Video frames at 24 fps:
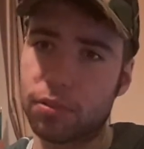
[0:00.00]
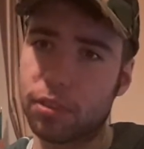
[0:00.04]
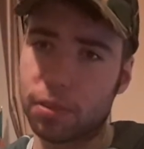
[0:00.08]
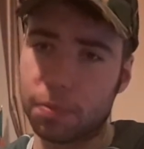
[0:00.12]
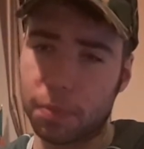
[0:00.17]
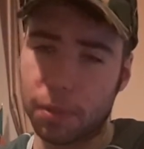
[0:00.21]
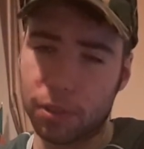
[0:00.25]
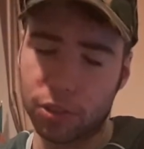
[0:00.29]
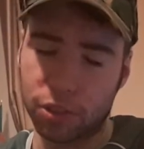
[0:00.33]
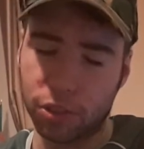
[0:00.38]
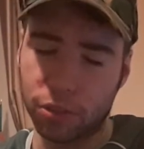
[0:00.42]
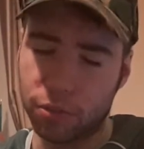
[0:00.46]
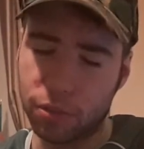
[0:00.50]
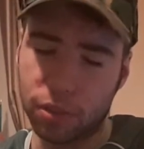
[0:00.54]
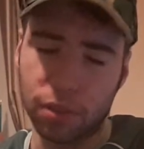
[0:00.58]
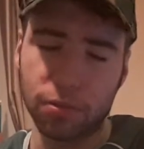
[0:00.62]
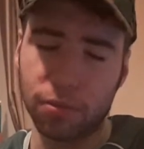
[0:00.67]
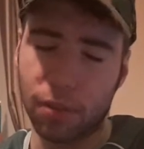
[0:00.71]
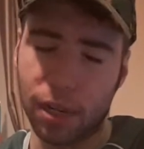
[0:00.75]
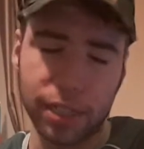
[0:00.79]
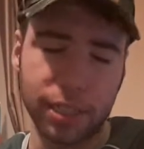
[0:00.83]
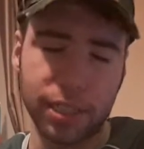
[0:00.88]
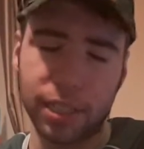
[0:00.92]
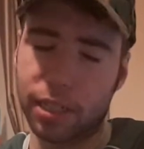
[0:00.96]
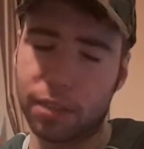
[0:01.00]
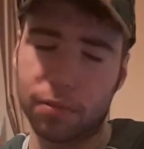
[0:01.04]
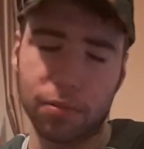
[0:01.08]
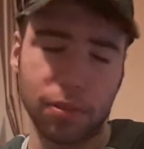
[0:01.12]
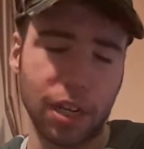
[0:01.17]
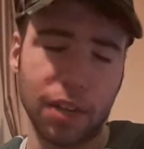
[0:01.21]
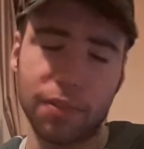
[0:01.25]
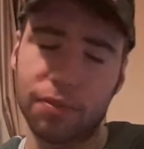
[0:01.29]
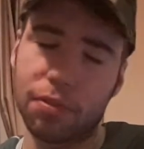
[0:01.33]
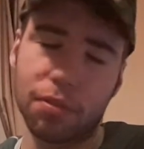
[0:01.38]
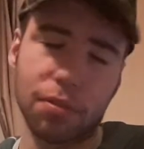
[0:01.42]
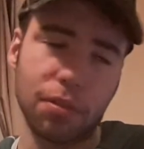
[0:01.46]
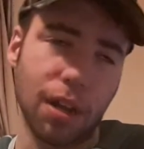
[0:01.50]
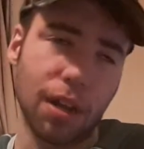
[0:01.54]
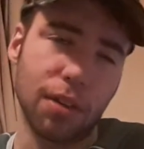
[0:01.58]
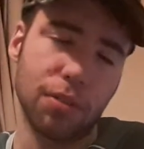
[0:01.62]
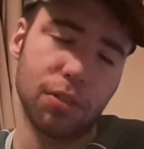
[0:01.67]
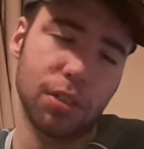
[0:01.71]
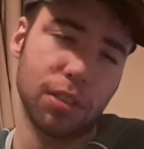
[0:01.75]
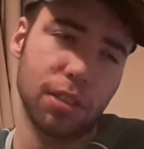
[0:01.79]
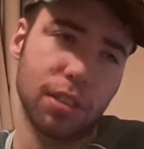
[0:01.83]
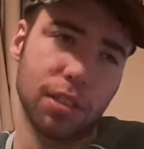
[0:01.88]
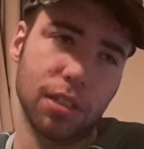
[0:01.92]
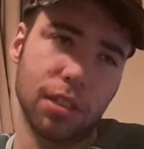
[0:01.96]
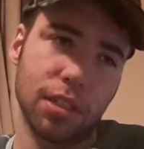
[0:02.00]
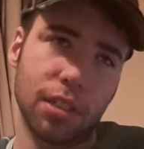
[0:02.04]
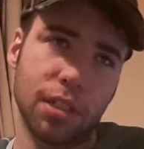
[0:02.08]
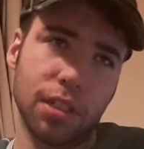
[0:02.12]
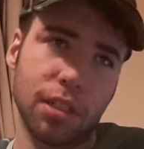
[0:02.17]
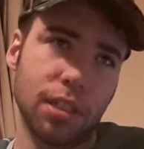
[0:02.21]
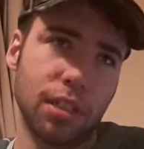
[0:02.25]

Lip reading: It's about doing the right thing. Whatever else,